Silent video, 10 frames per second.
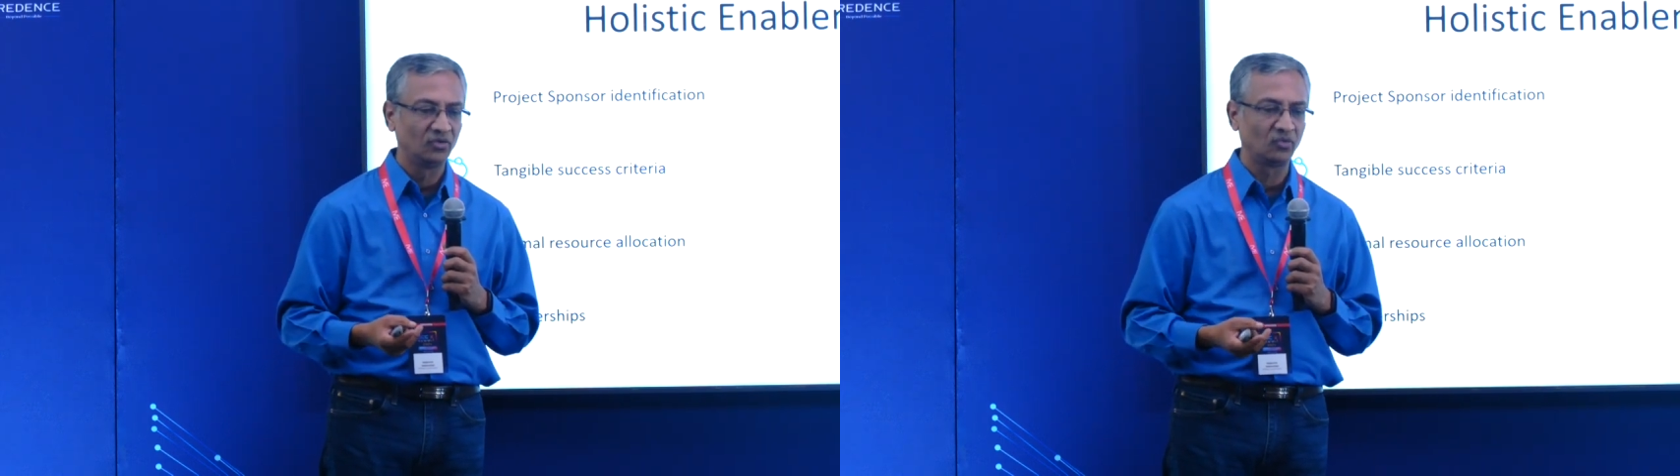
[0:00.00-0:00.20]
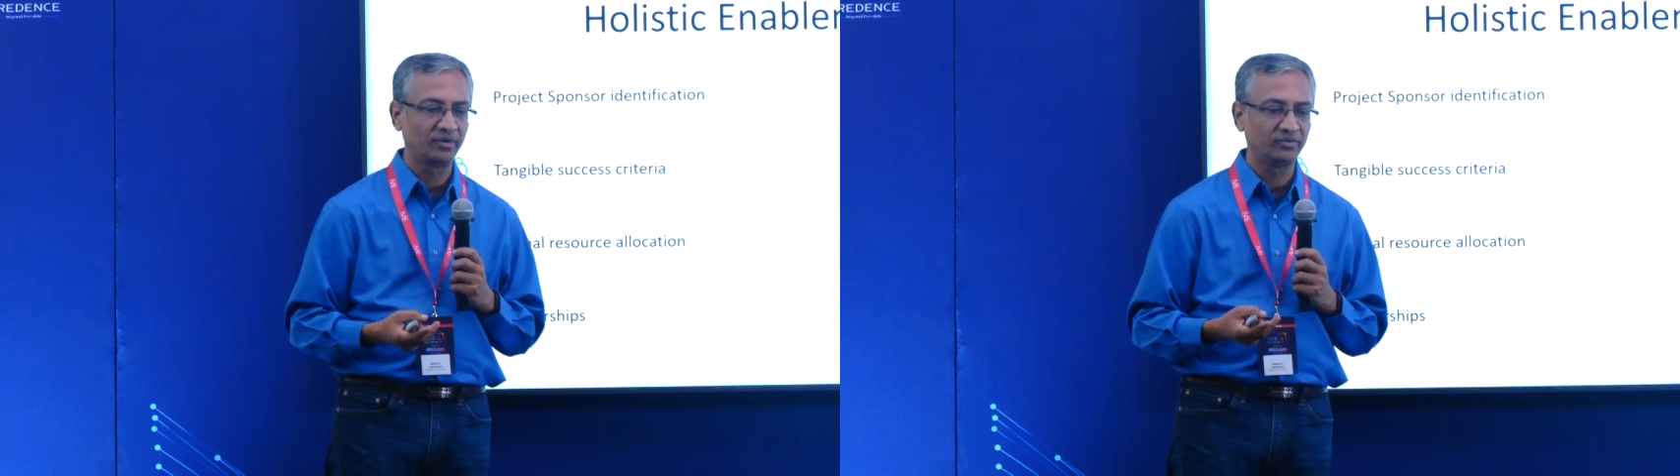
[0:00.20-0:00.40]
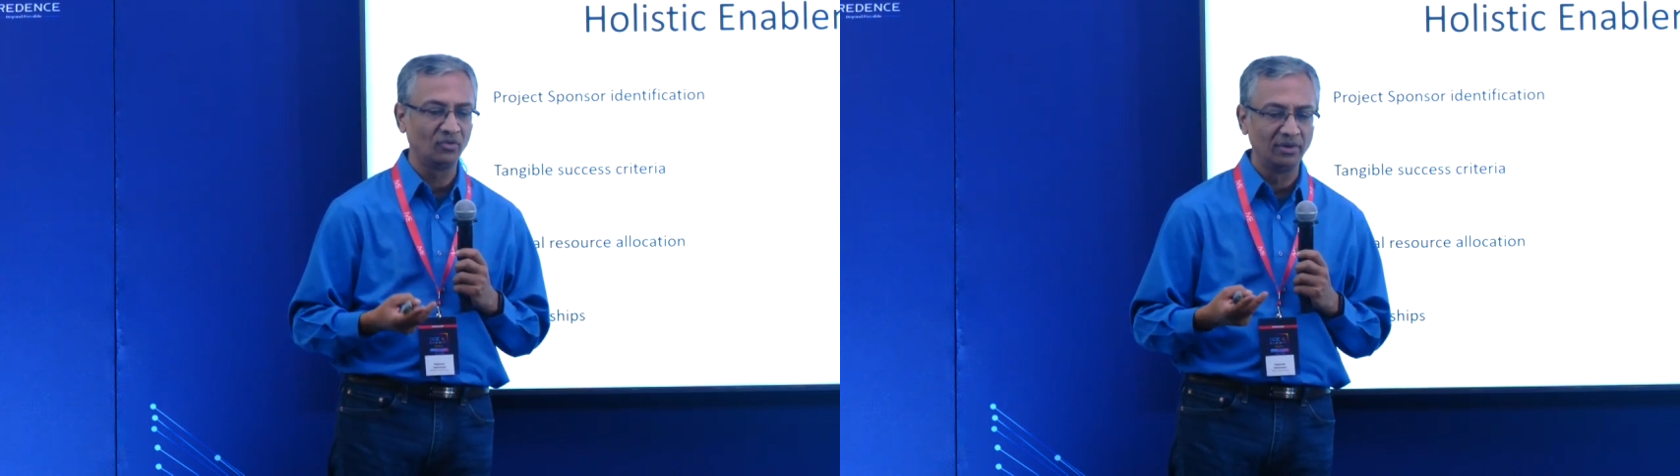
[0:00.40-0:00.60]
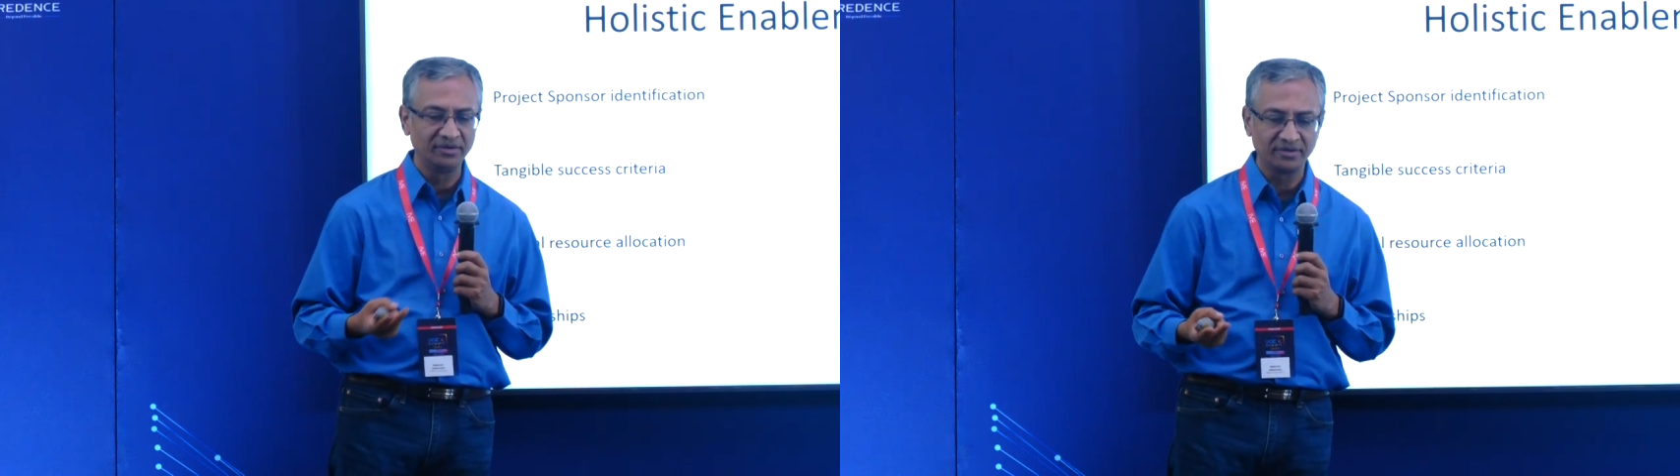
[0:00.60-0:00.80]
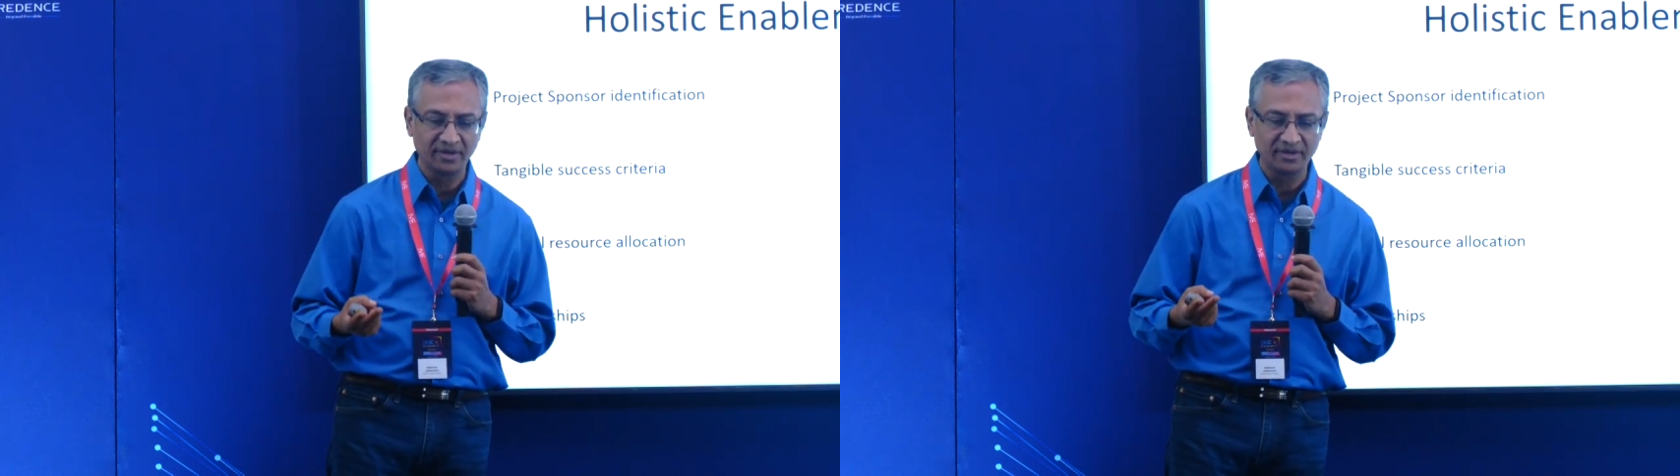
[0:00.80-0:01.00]
what is
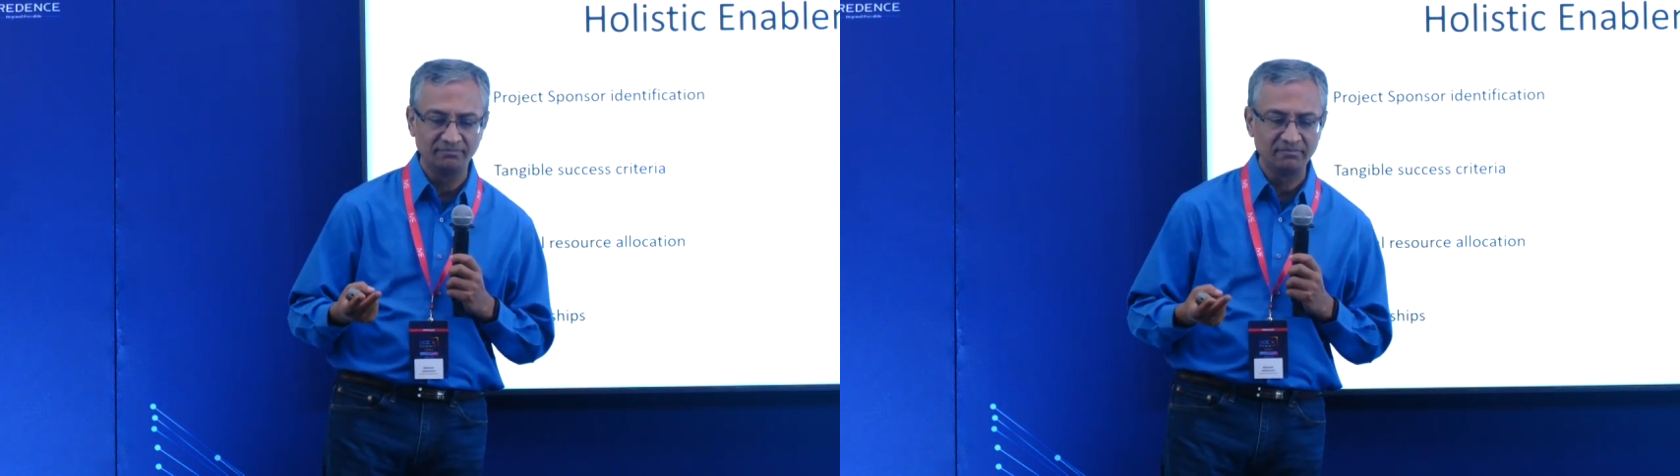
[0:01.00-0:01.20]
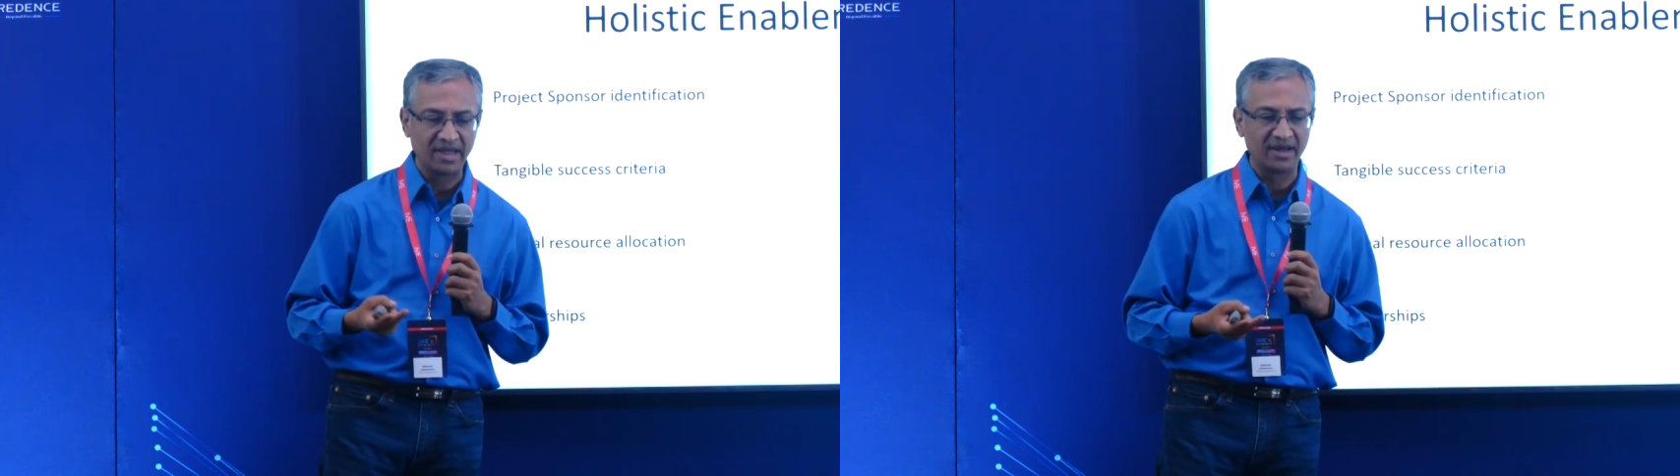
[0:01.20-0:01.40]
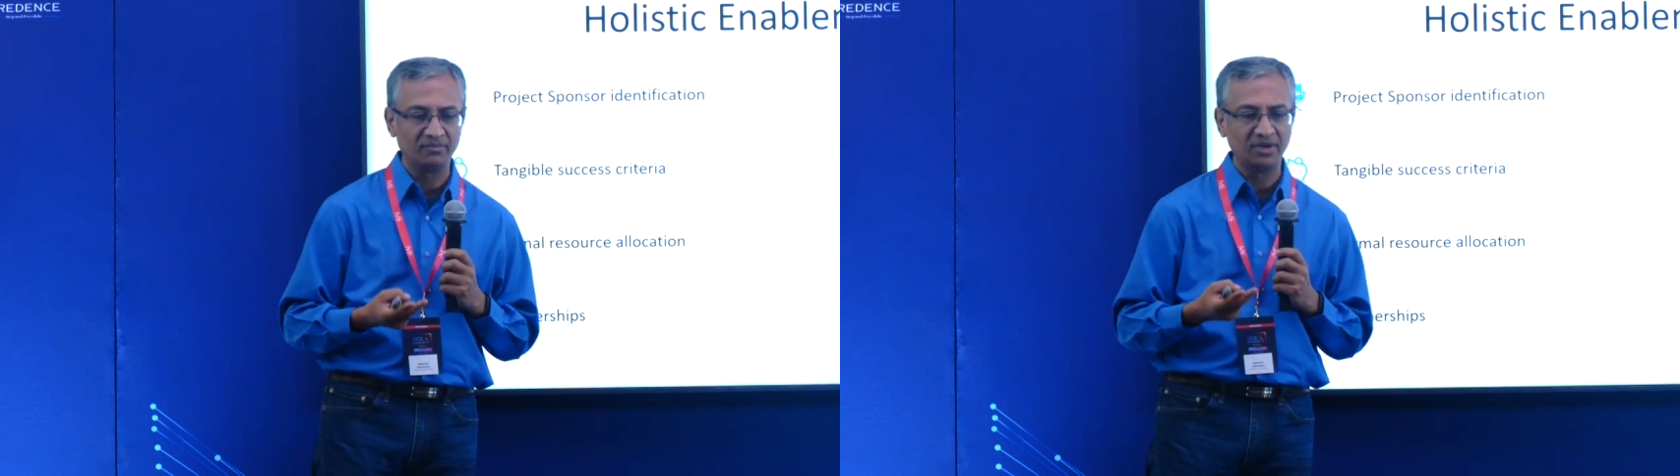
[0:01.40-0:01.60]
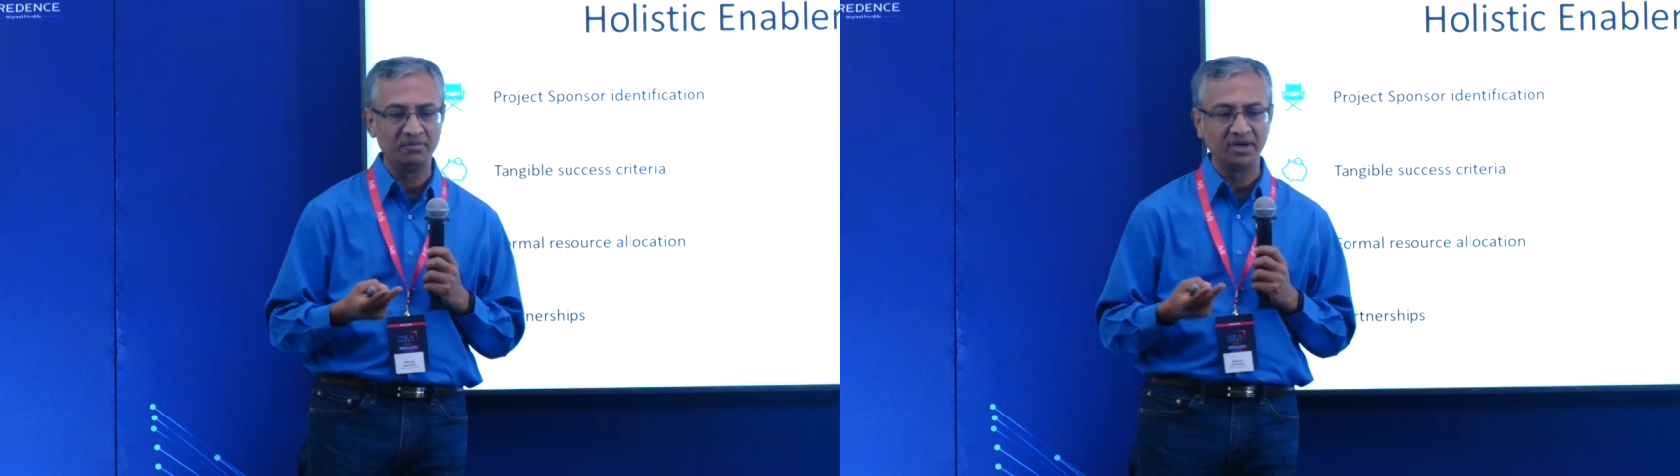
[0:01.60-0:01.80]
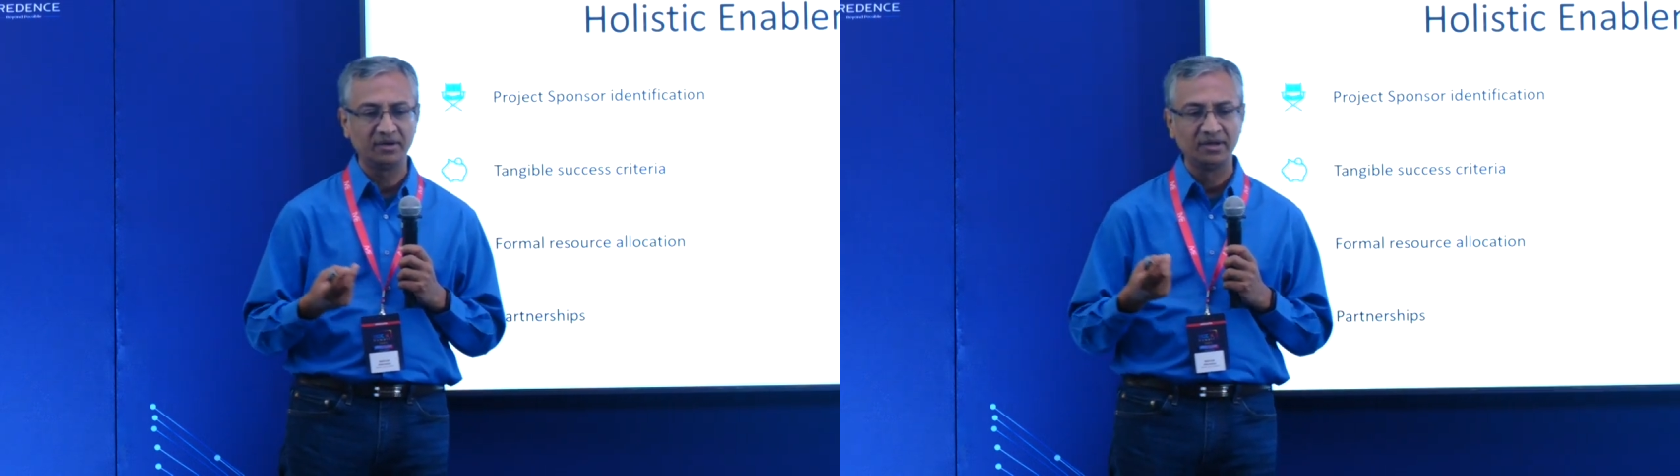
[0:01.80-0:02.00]
holistic
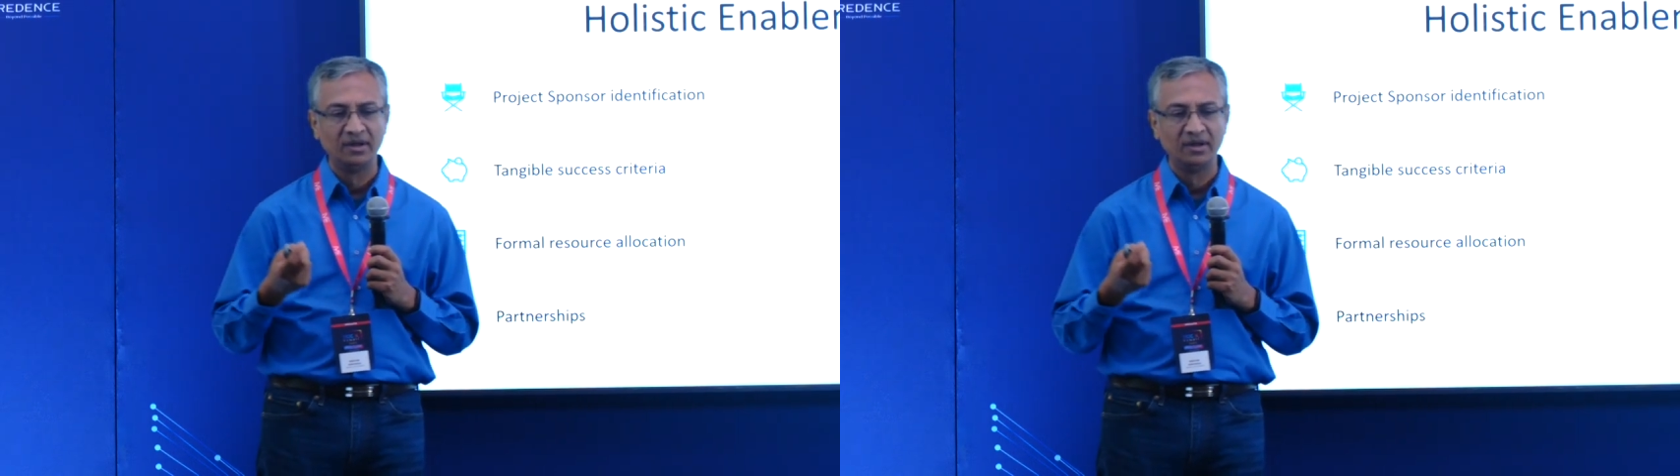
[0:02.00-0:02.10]
enablement?